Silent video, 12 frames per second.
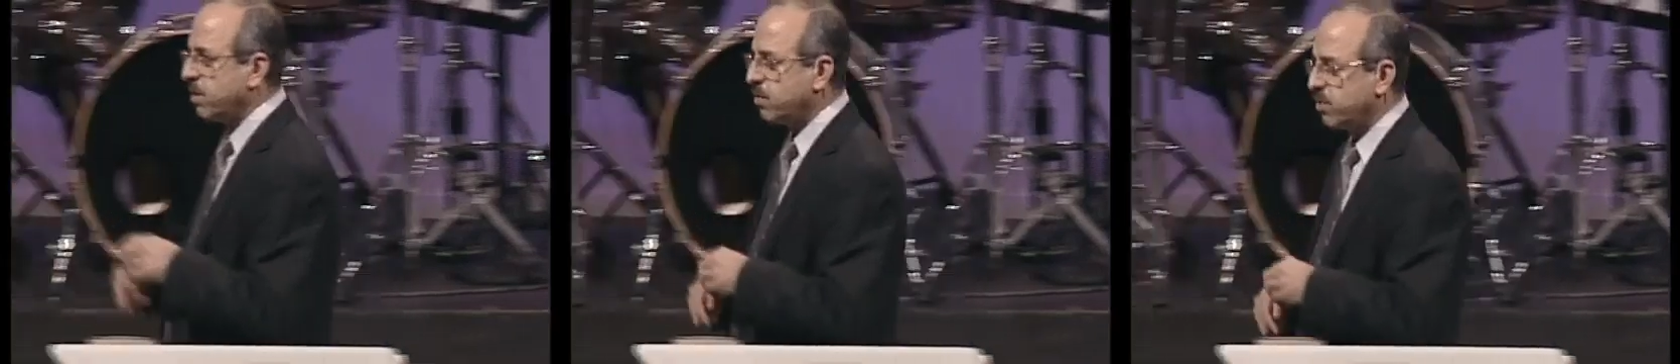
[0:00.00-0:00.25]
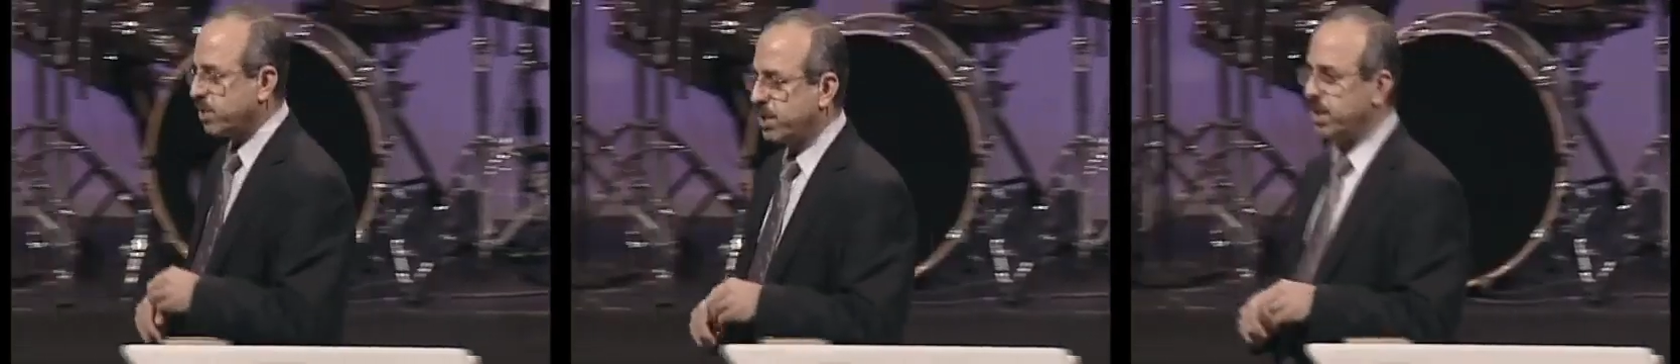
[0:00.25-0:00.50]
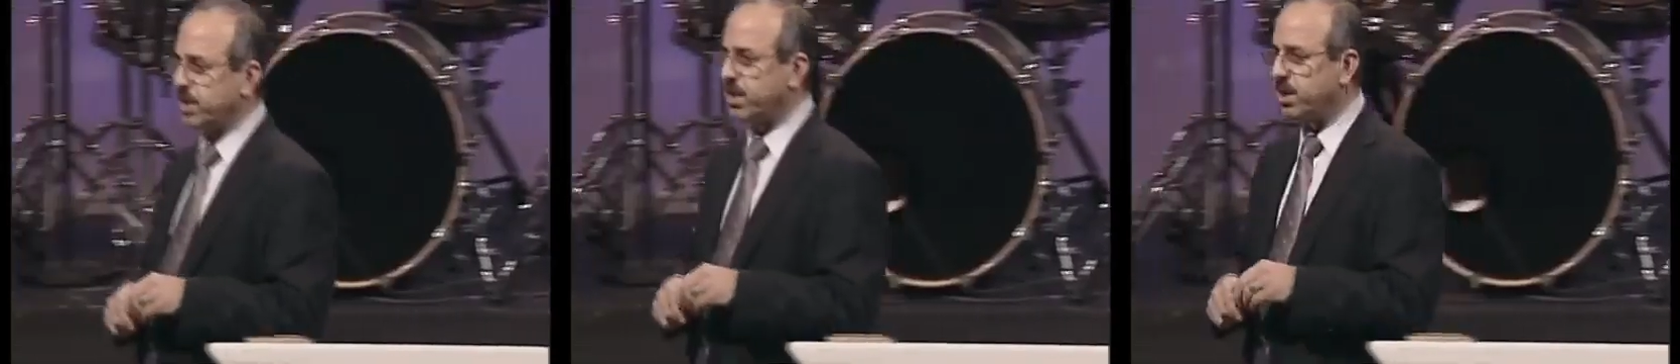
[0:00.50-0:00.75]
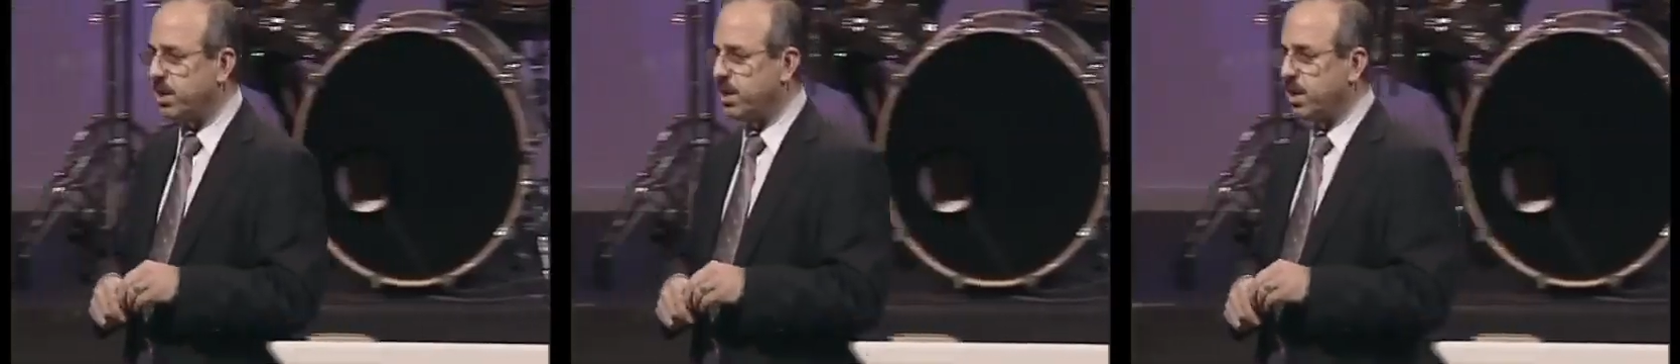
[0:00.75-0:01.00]
to
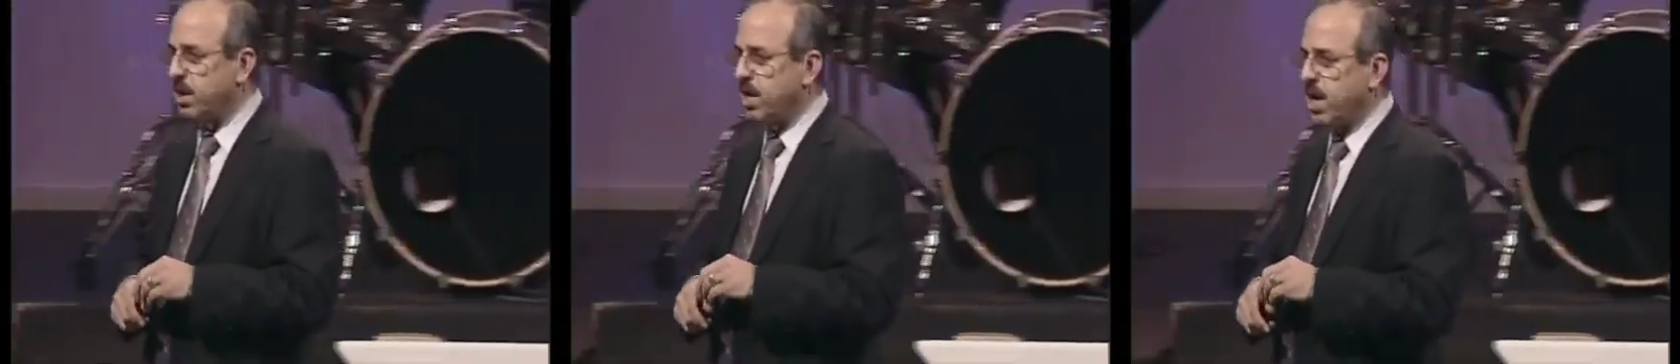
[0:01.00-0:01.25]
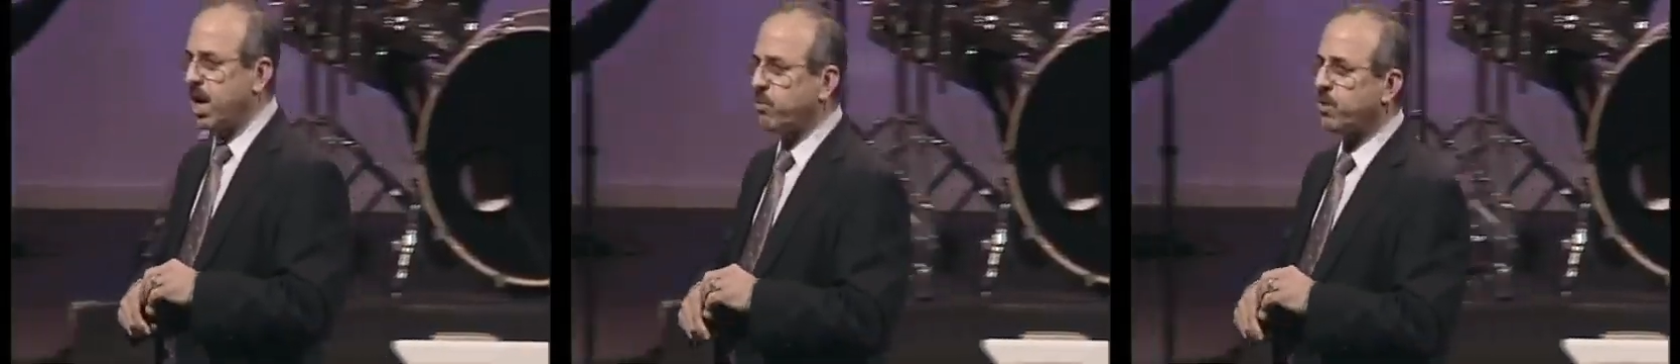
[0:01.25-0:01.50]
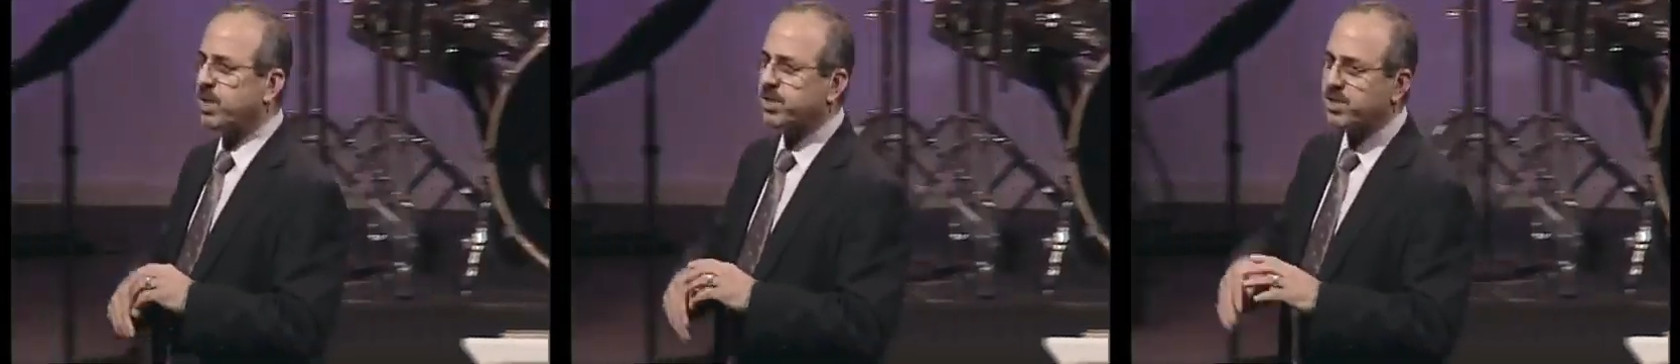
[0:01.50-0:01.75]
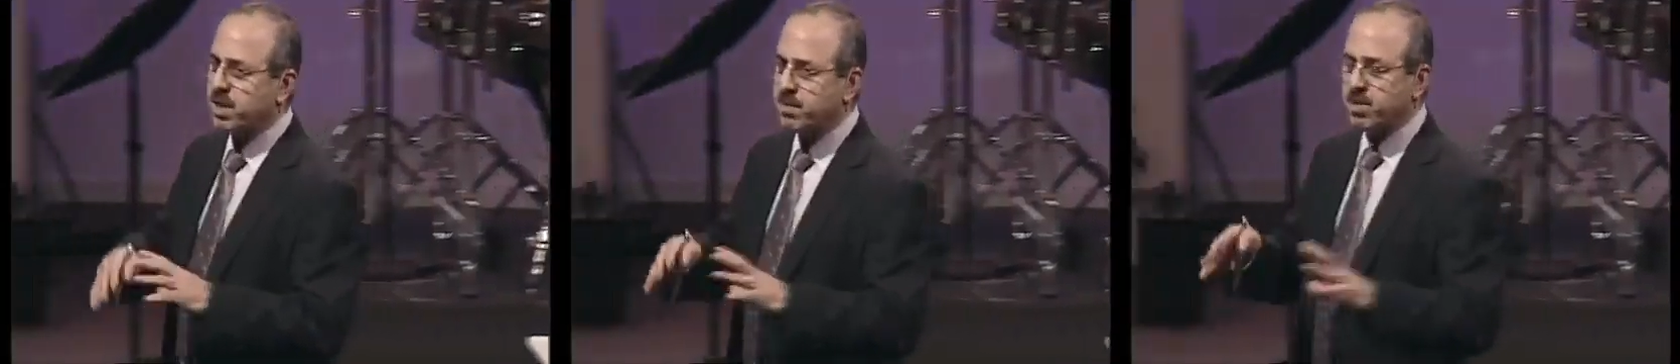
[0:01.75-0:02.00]
Turkey, and with
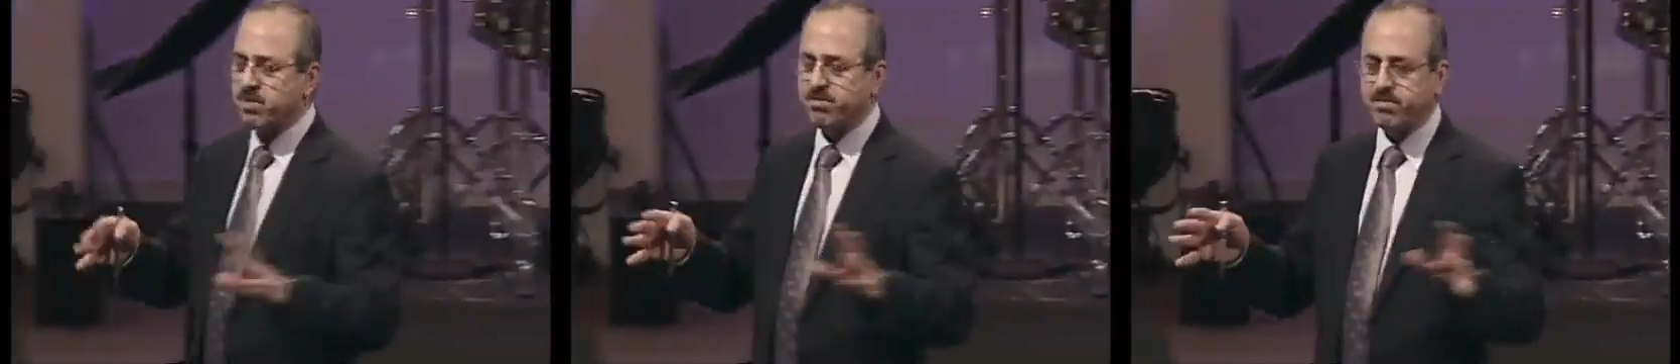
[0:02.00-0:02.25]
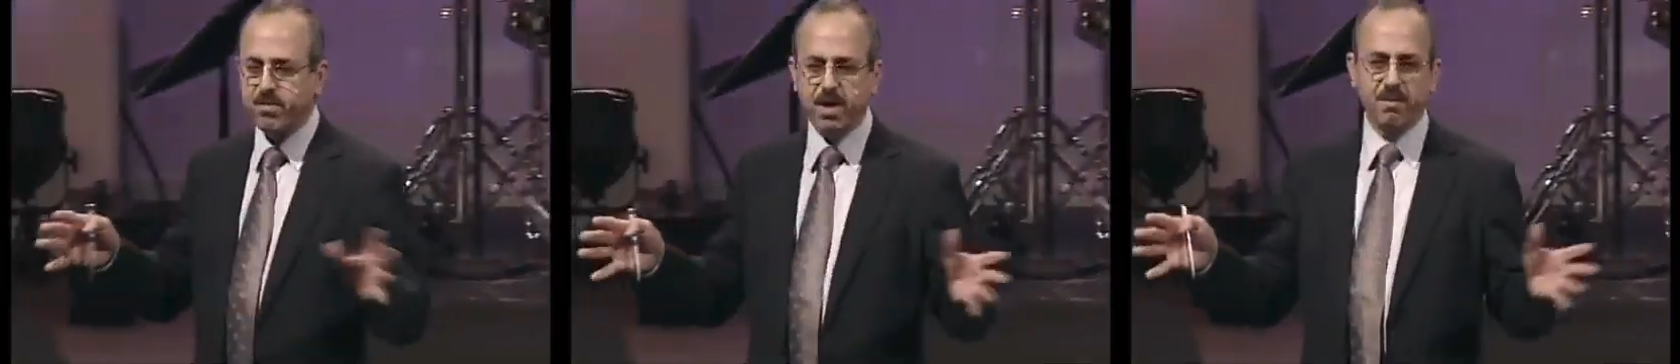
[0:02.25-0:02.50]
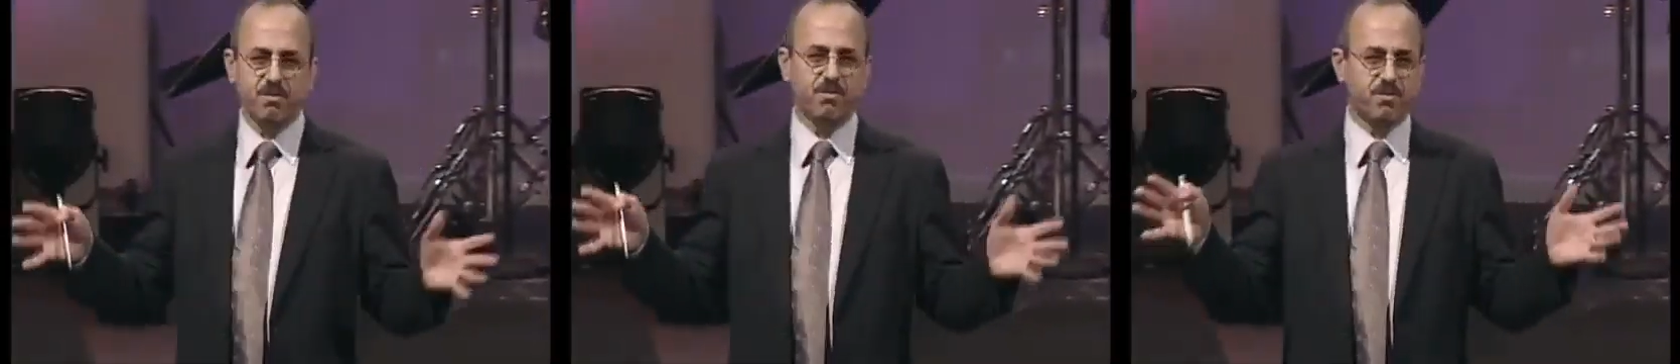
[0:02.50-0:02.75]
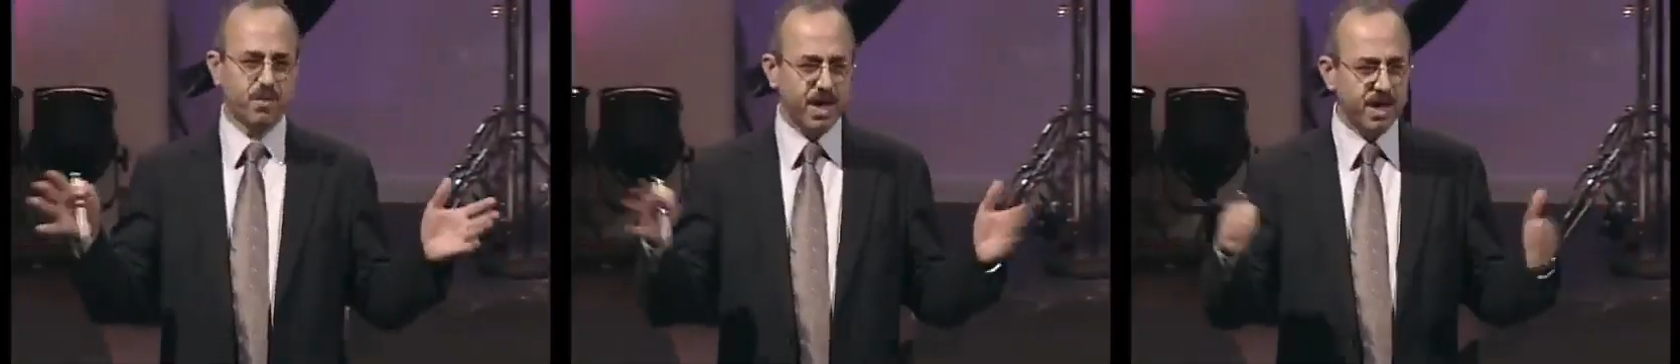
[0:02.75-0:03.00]
some other foreign
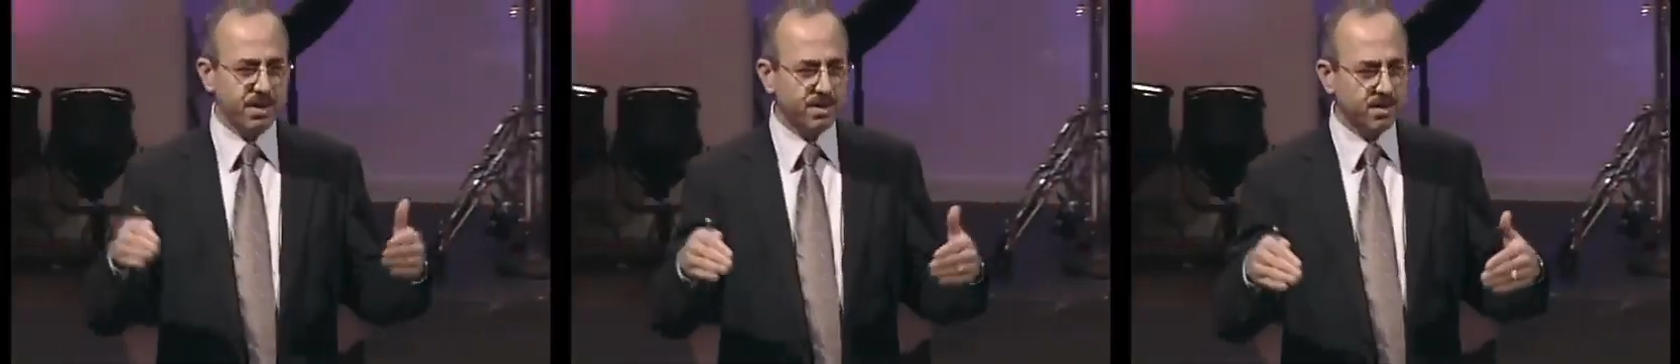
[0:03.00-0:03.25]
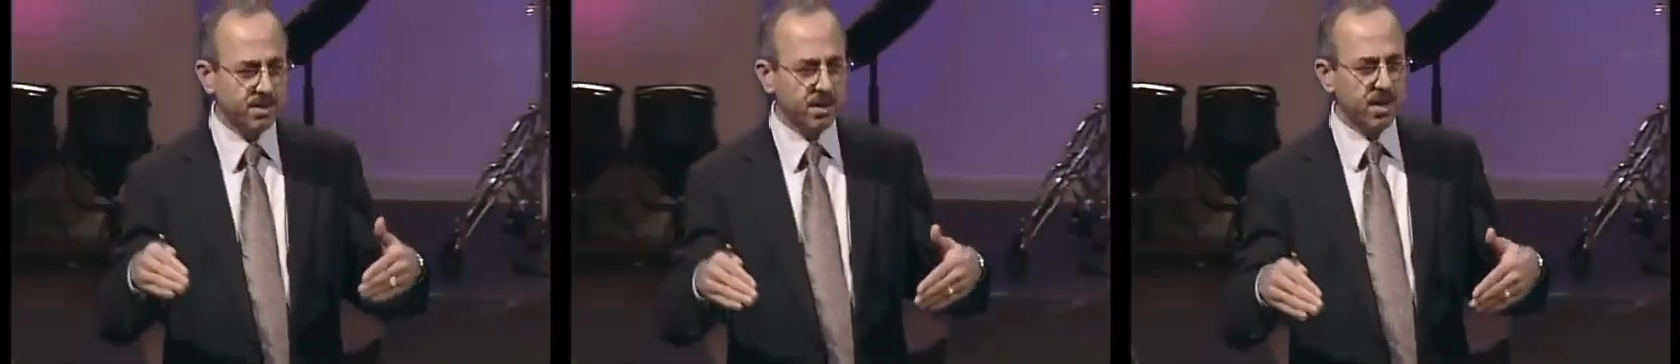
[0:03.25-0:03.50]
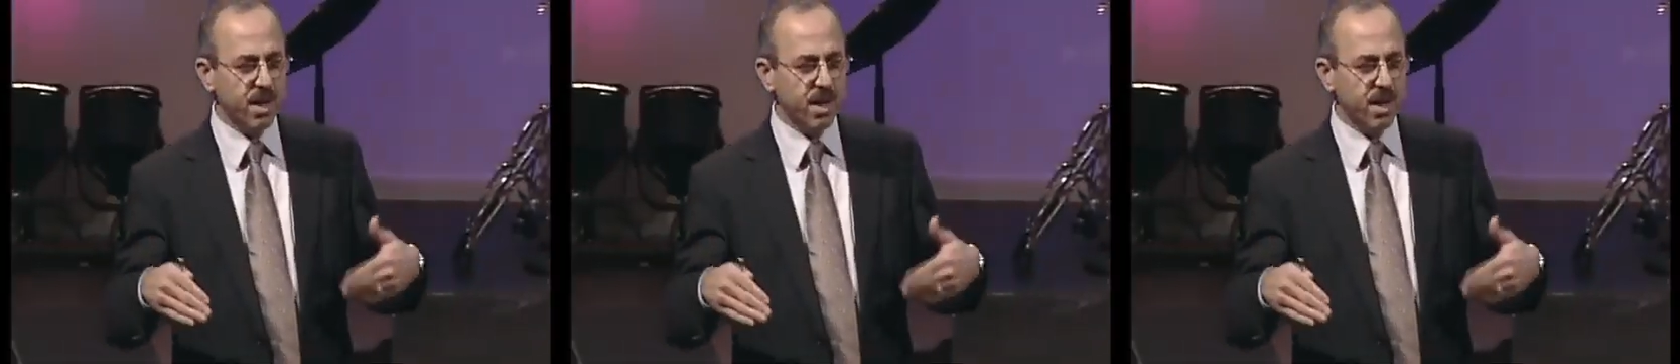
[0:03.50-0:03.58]
friends,